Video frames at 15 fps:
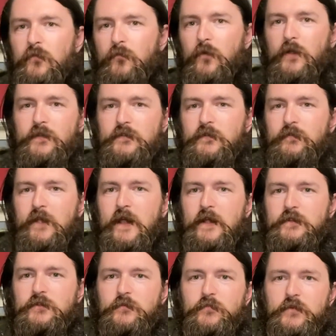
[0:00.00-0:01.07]
of what some
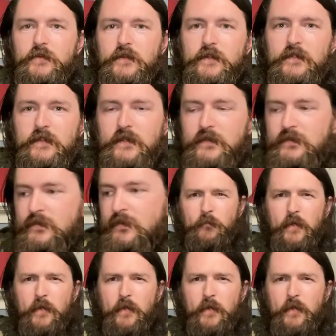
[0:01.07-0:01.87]
guys are putting in this.